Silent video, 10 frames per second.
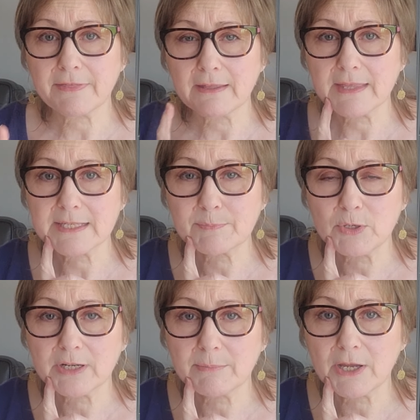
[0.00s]
thing that's
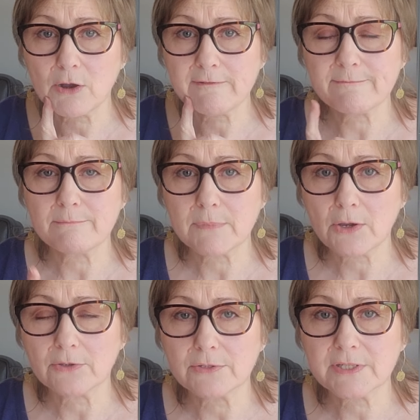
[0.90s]
putting me off
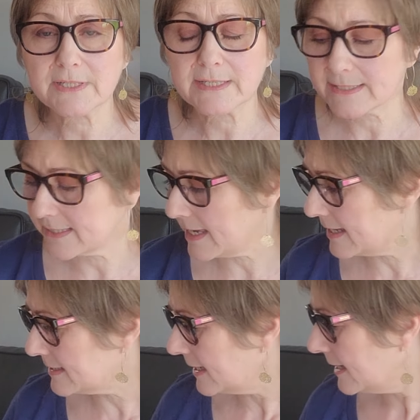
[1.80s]
most is
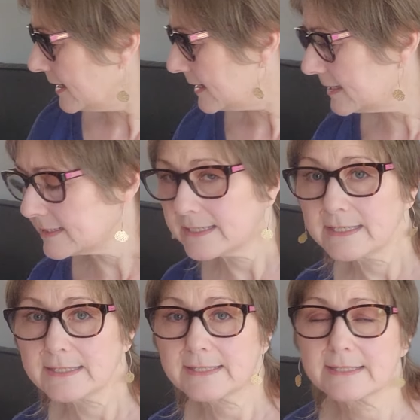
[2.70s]
that it is